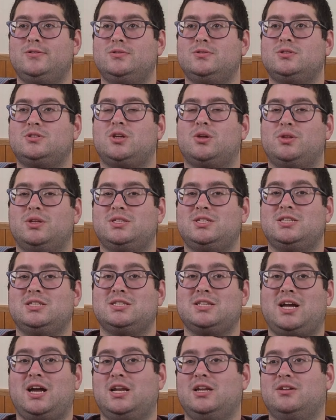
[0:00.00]
So this is
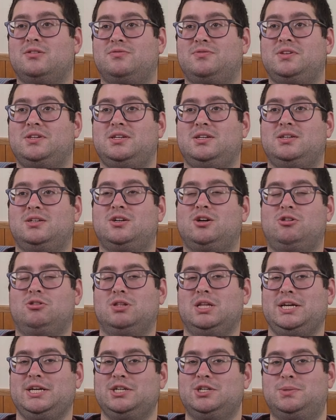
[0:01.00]
kind of he cult
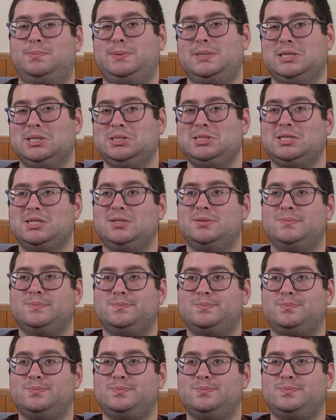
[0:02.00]
leader person.